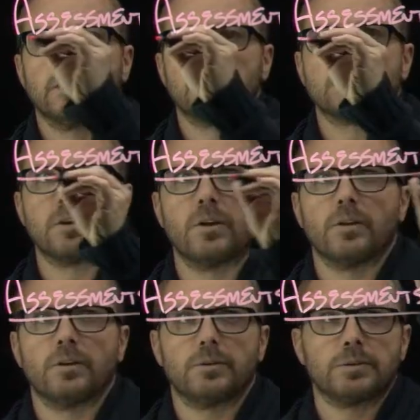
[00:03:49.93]

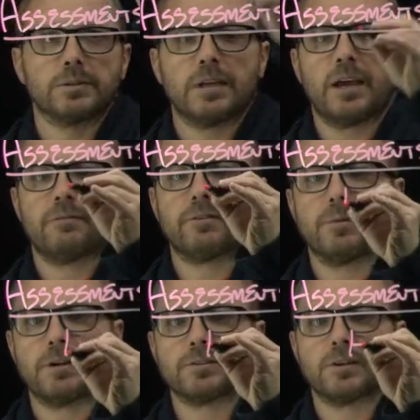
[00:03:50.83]
So there was the
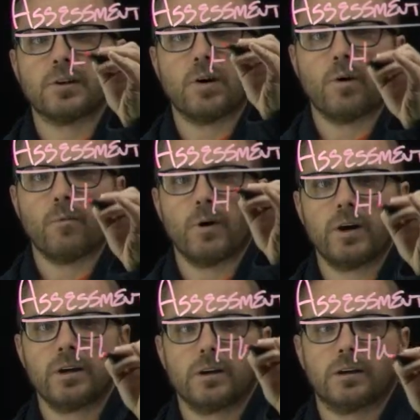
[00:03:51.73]
aforementioned
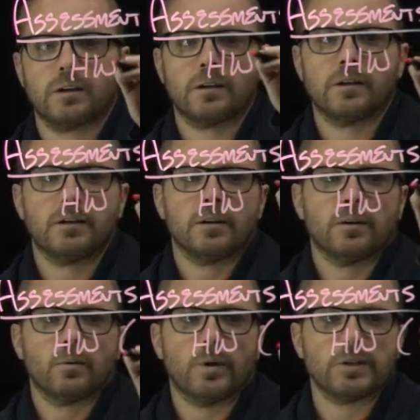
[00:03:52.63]
homework,
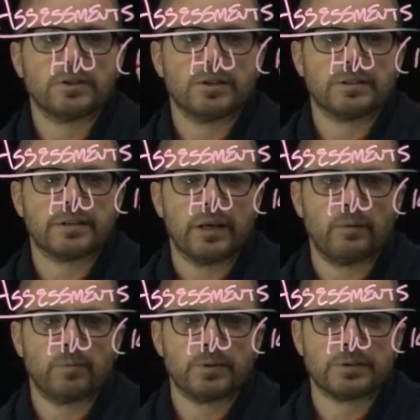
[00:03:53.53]
which is
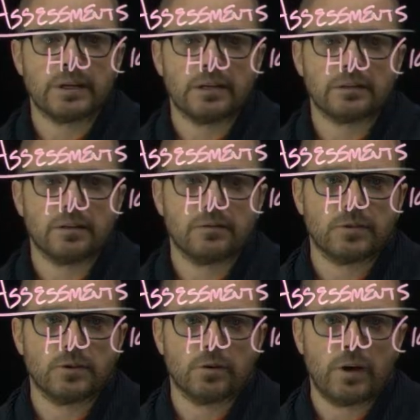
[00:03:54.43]
10% of
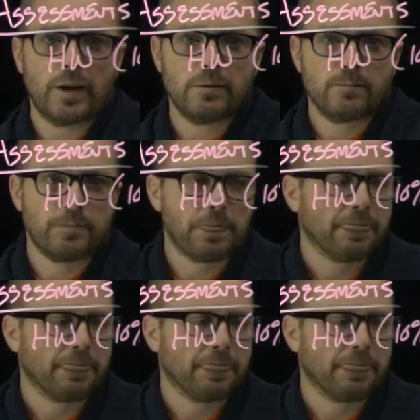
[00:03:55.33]
your grade,